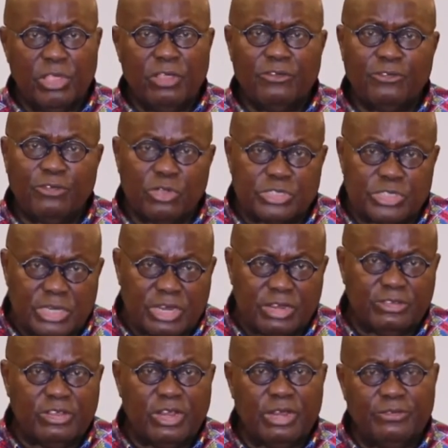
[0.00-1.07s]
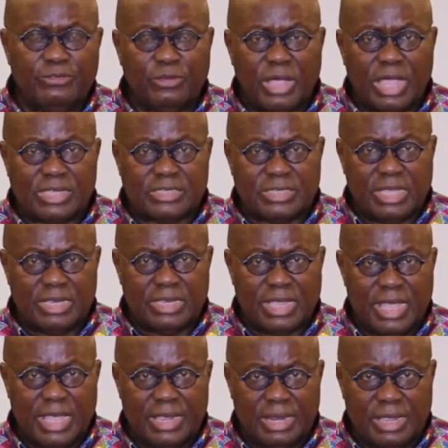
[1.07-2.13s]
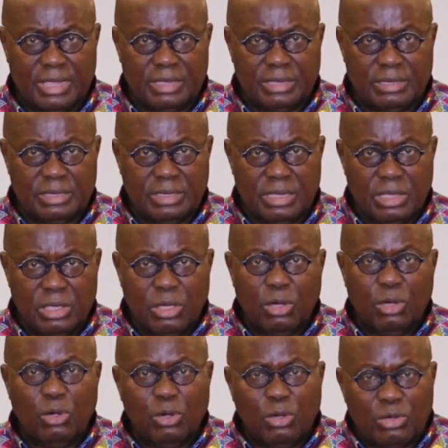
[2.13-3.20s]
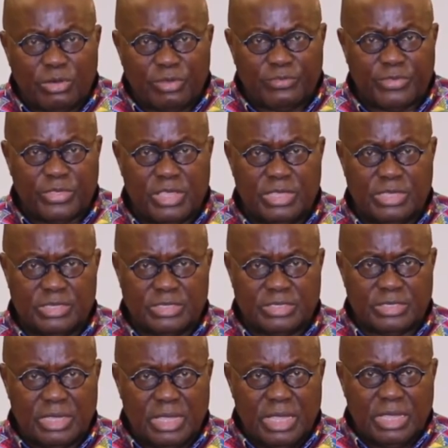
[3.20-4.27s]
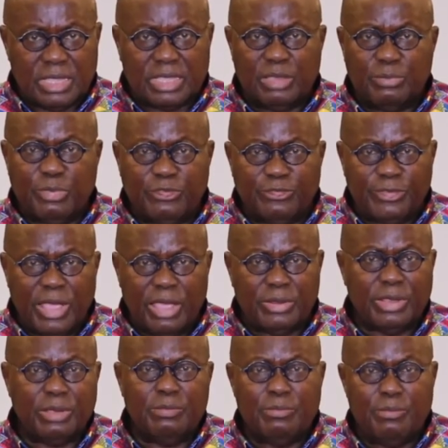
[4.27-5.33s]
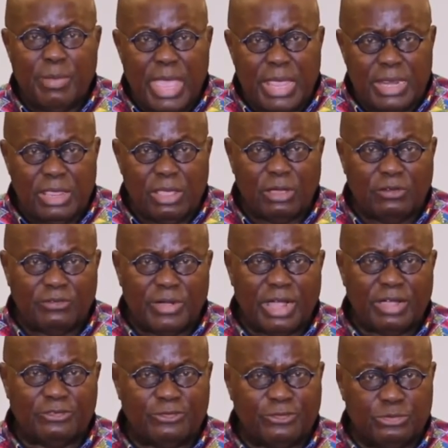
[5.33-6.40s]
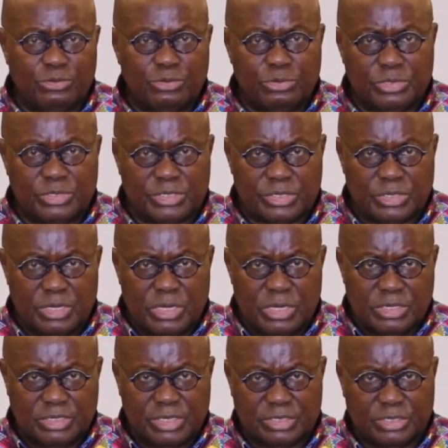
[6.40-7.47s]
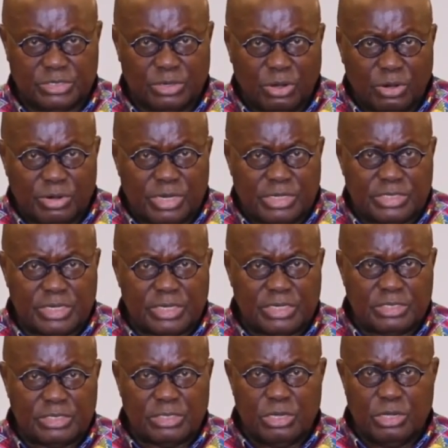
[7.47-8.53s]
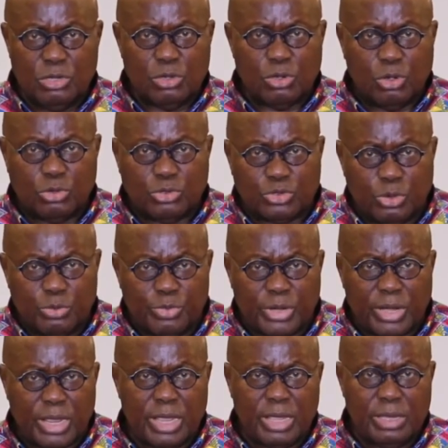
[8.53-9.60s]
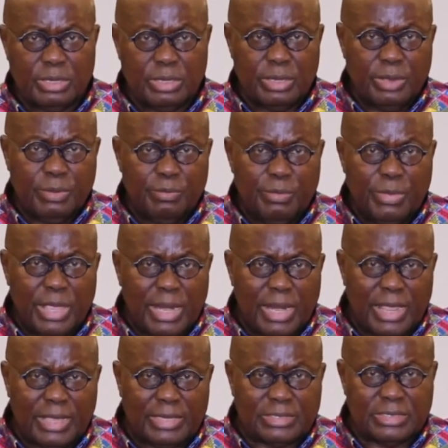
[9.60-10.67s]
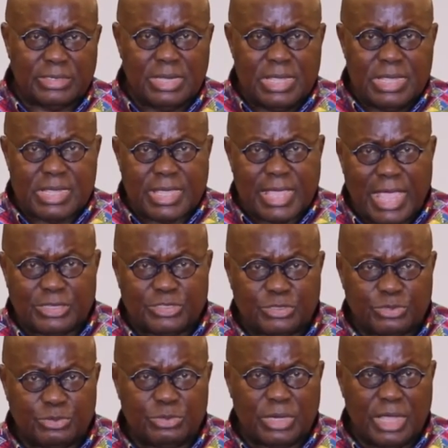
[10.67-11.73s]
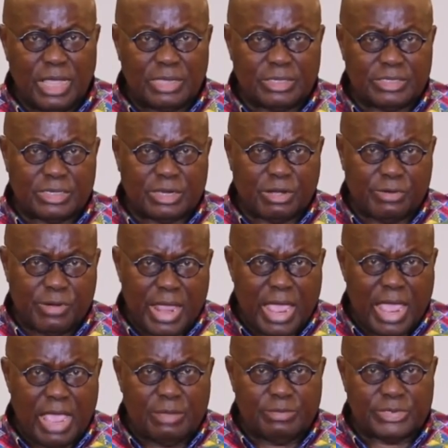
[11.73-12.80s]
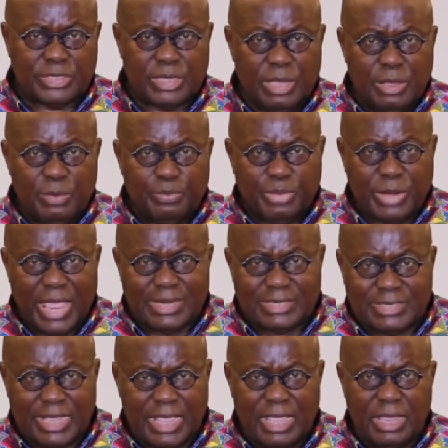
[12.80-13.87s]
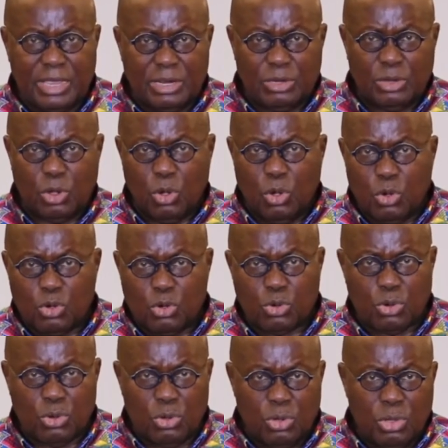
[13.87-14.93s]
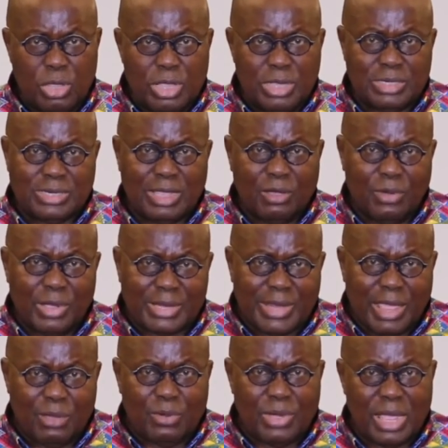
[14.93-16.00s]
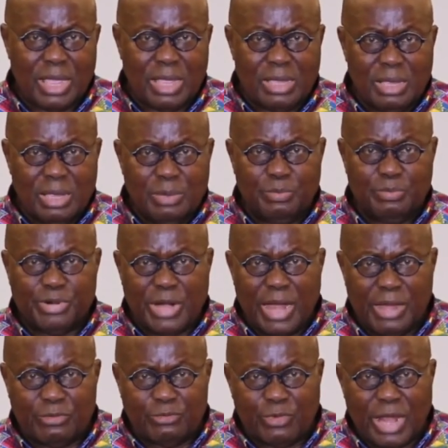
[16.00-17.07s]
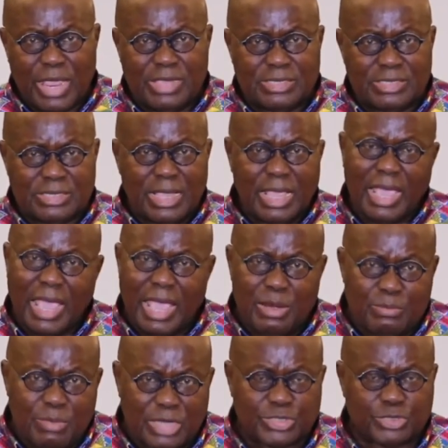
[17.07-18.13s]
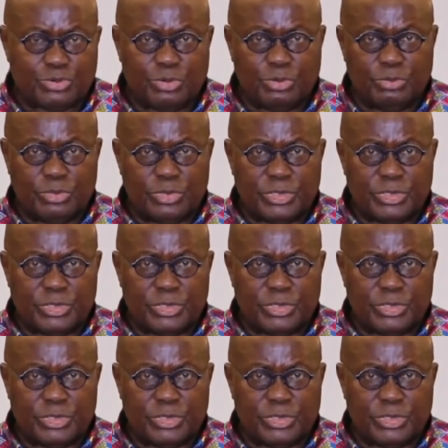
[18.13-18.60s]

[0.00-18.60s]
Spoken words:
Fortunately for us in Ghana, all of these can be found in many of our foods, such as oranges, kontomire, millet, cashew nuts, crabs, plantain, okra, dawa, brown rice, and mushrooms.